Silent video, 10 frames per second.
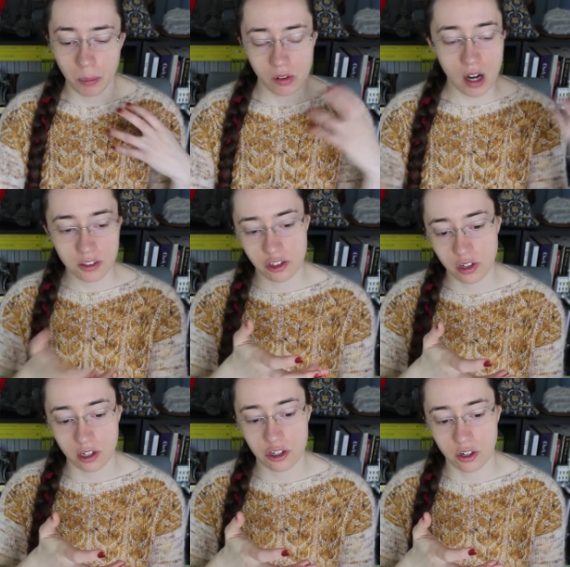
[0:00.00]
the plot
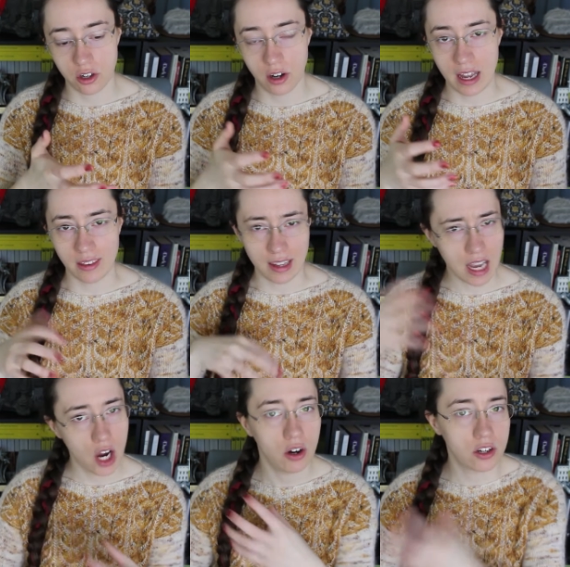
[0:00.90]
structure and the
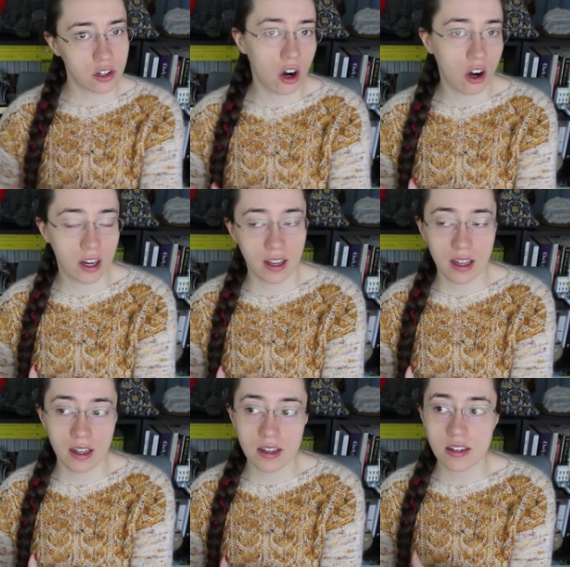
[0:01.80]
character arc
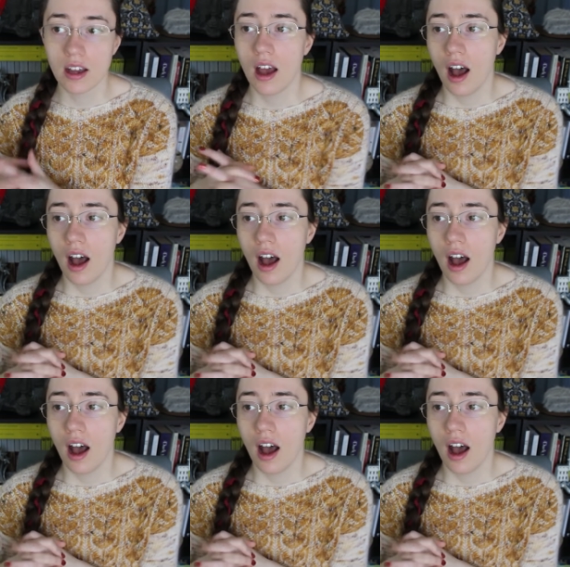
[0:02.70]
in it.